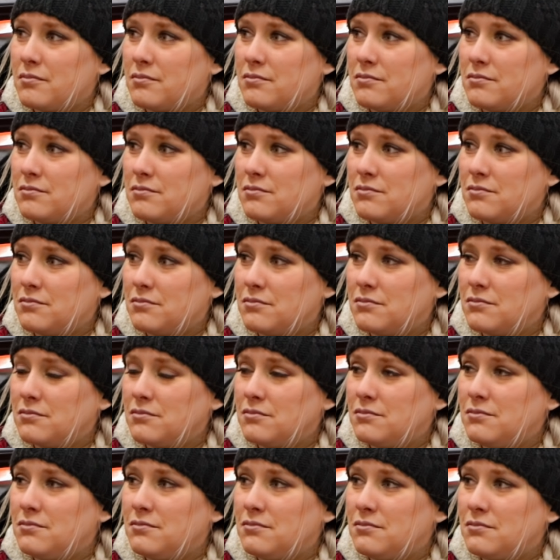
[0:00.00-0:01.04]

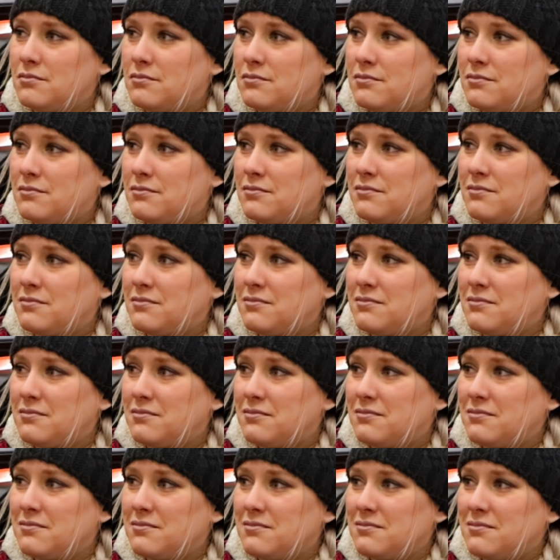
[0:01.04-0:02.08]

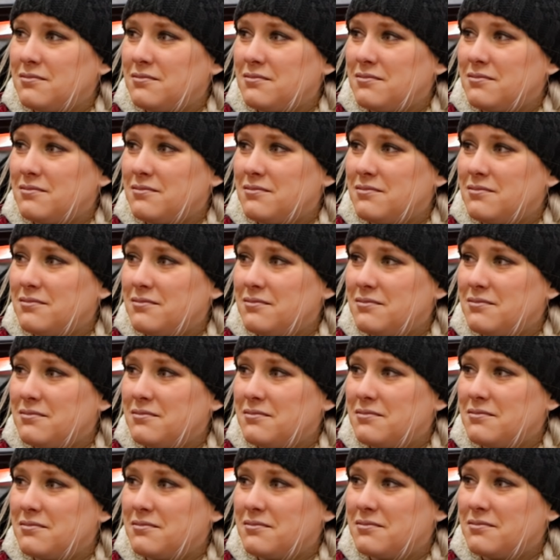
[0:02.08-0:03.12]

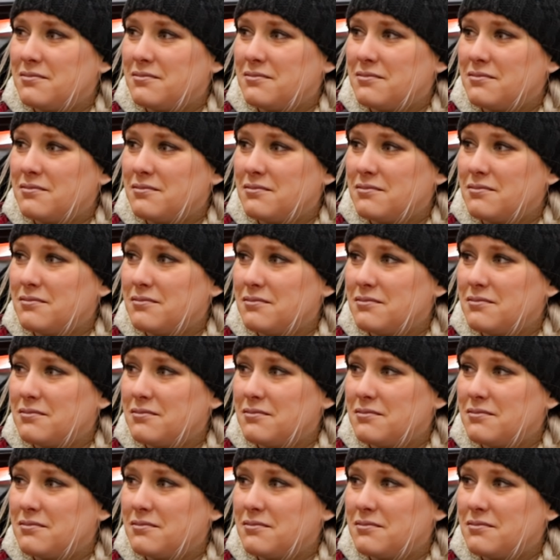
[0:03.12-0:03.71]
[no speech]